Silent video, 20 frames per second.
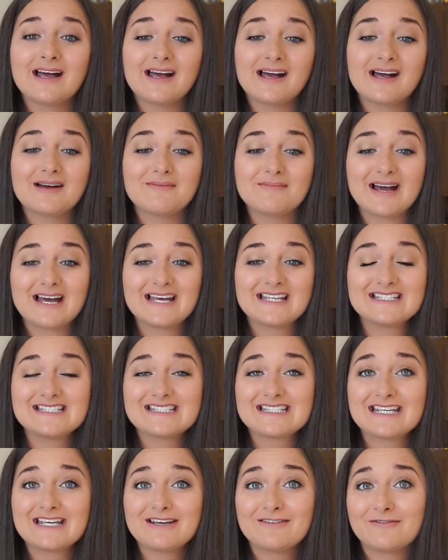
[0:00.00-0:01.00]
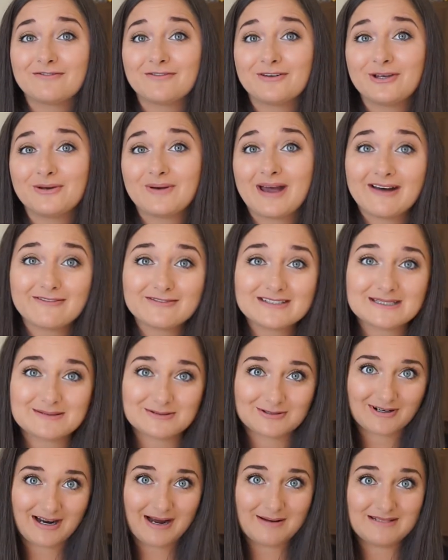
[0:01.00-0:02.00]
And if you haven't
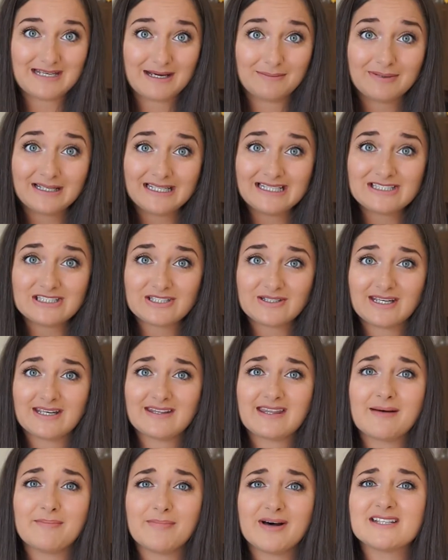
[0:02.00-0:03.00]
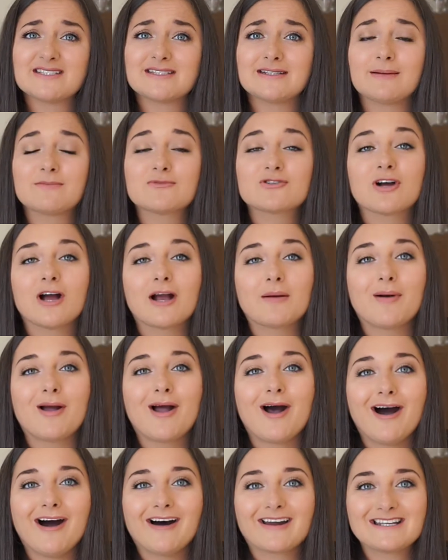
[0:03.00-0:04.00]
subscribed yet, please do hit that button. I'm trying my
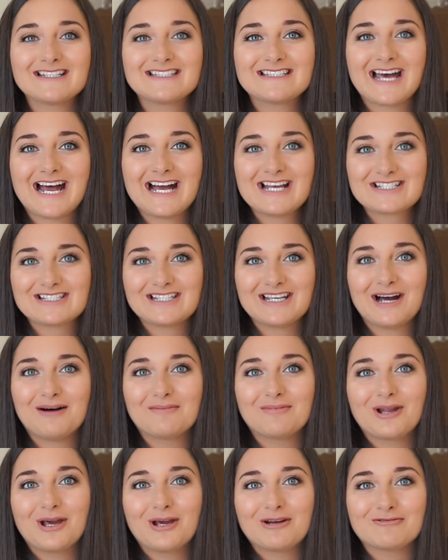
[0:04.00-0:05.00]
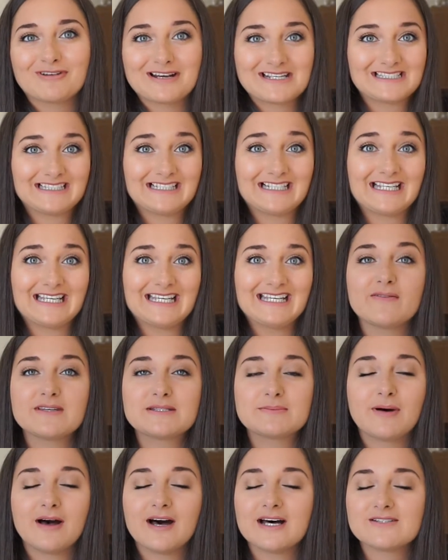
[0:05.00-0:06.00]
hardest to actually upload regularly, and
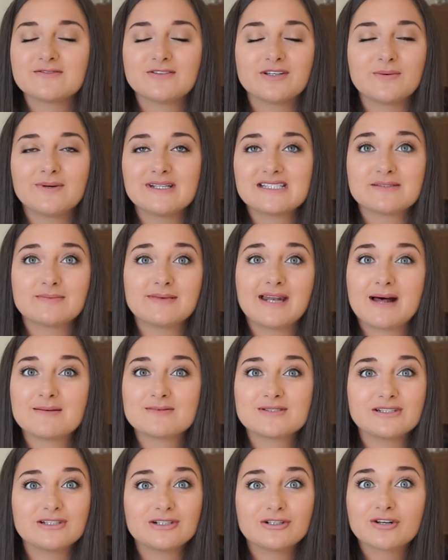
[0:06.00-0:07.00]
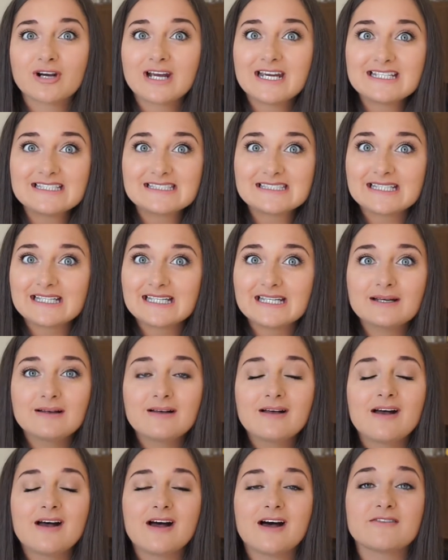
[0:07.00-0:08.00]
this past few weeks have been absolutely crazy.
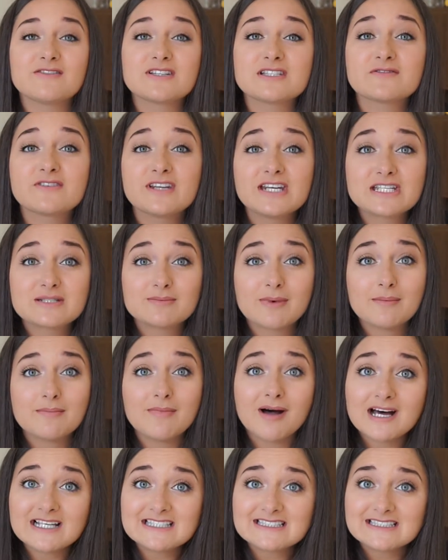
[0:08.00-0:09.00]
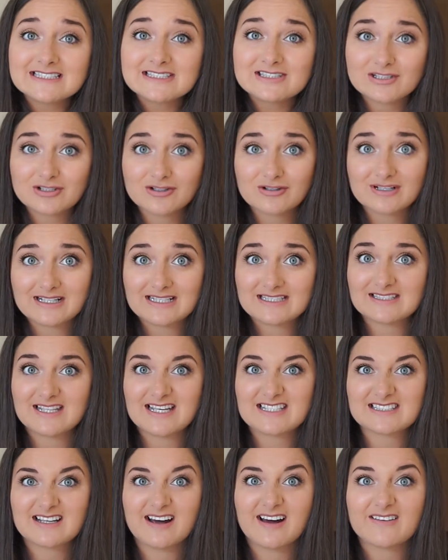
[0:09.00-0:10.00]
I've just finished my master's degree, so
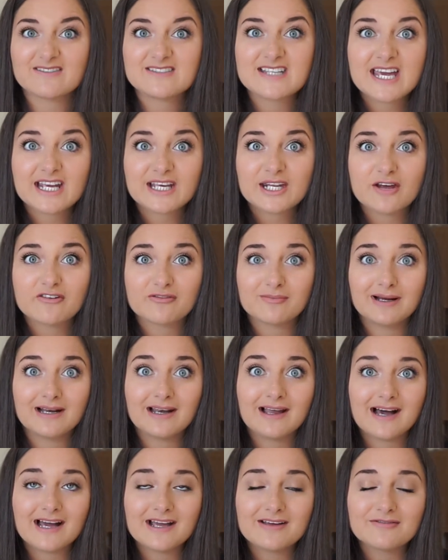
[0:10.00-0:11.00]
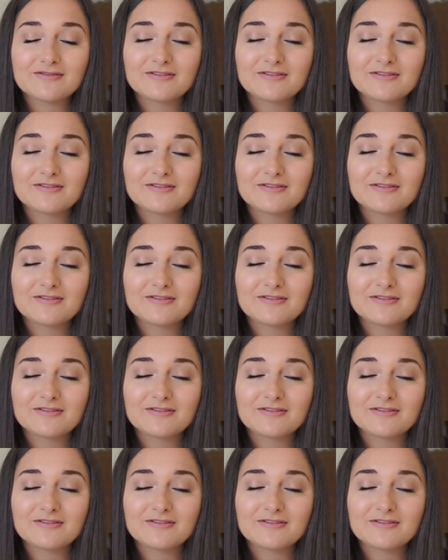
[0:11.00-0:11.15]
that's kind of taken over my life,